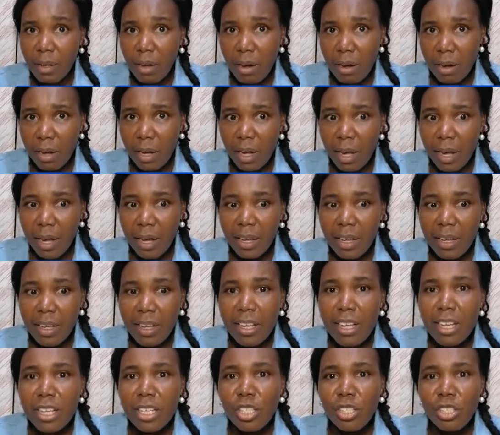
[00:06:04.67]
Okay?
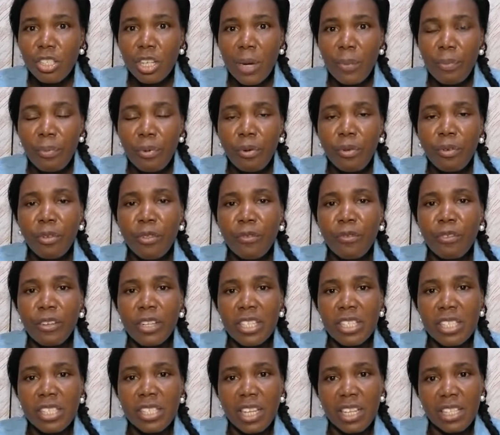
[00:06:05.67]
So the plural for
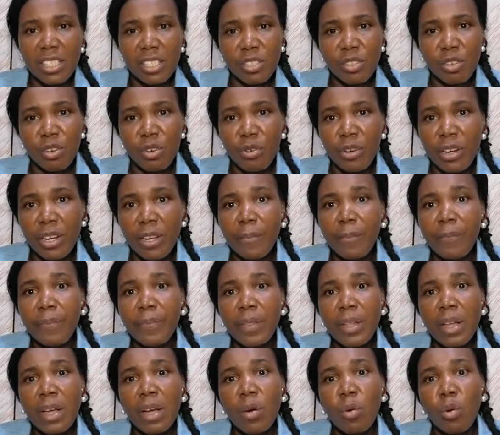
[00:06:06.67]
this category
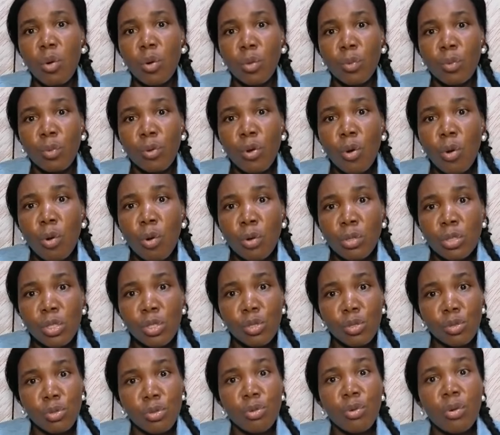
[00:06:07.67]
will go
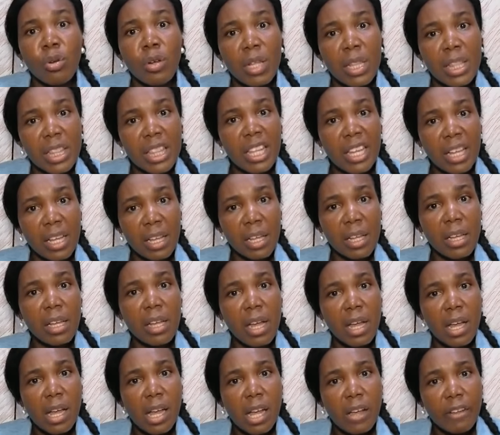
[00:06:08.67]
to the
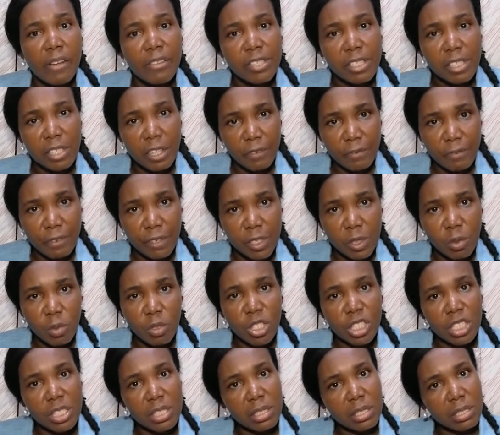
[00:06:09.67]
suffix,
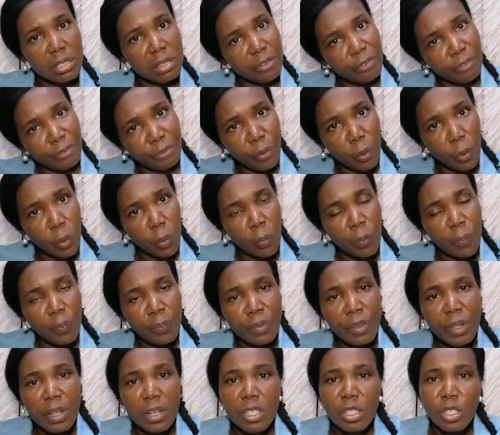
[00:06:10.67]
which is full.
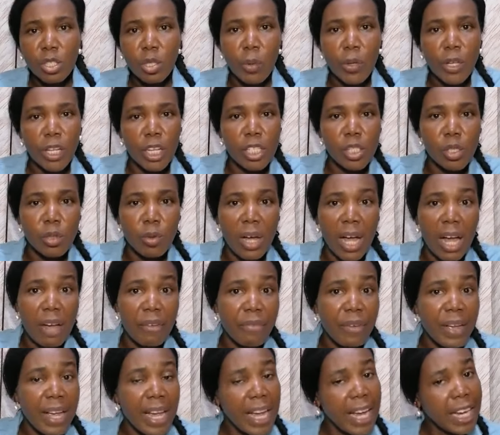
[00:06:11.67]
So we're going to
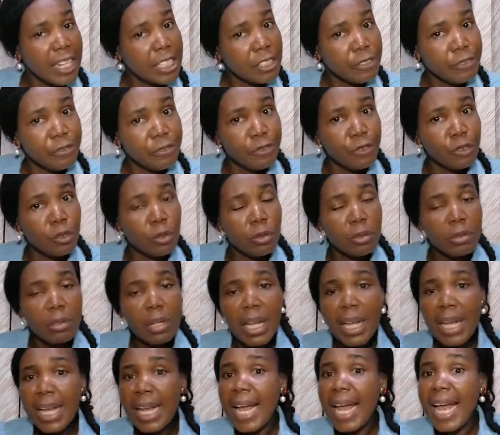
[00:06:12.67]
have handful,
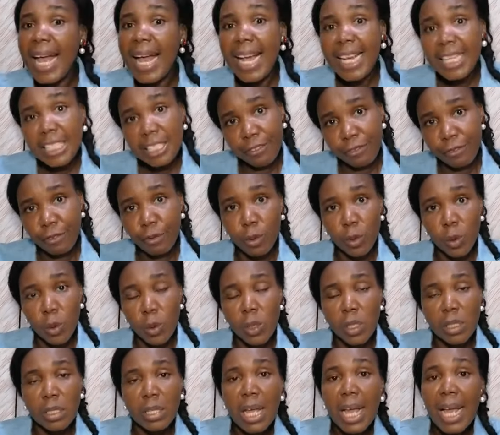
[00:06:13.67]

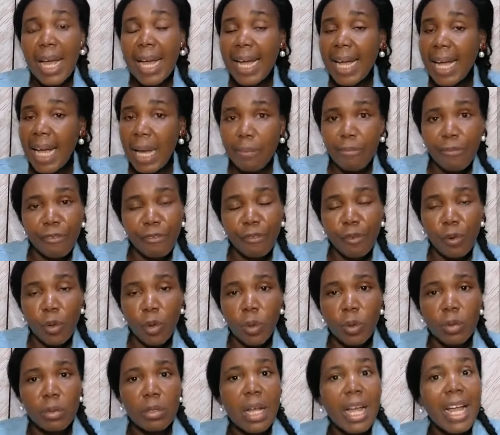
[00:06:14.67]
handfuls,
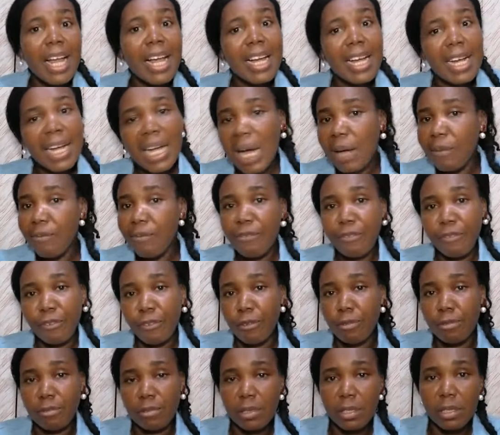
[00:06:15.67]
cupful,
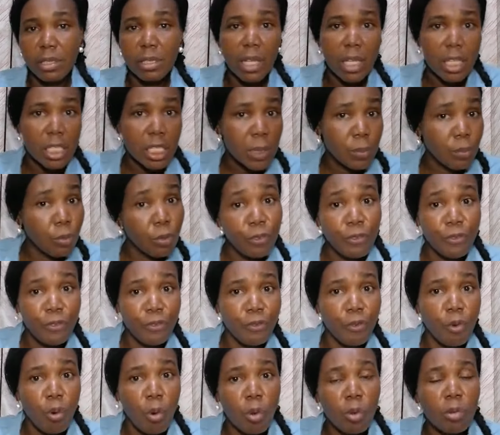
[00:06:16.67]
cupfuls,
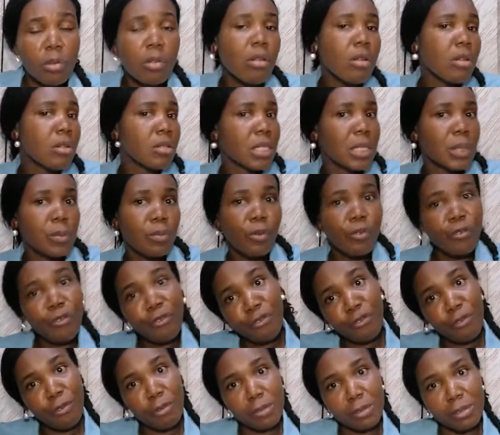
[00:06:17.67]
spoonful,
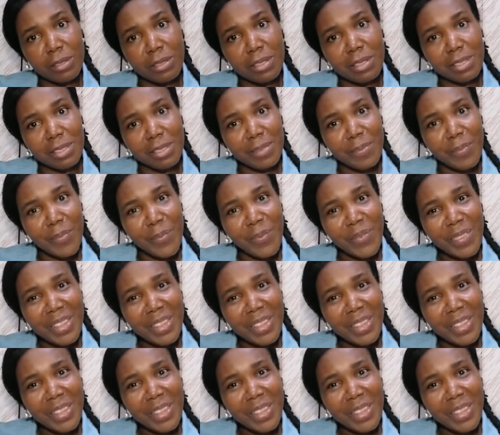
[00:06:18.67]
spoonfuls.